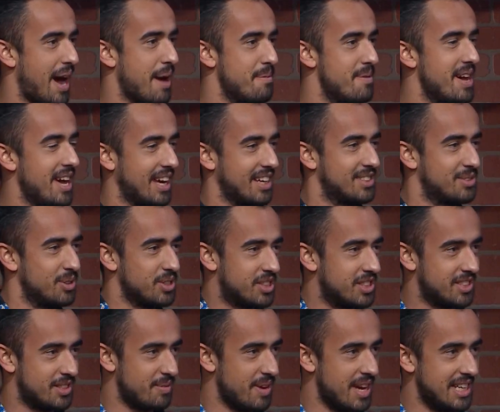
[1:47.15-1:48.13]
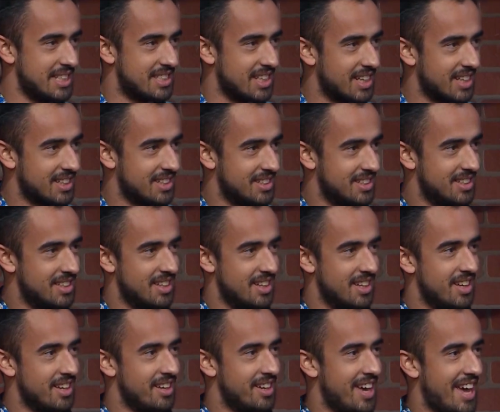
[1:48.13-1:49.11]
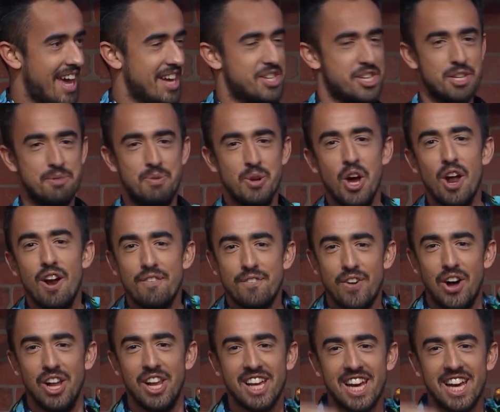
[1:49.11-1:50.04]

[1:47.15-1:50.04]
my mix, which is amazing. Do you have a and sister? she's beautiful.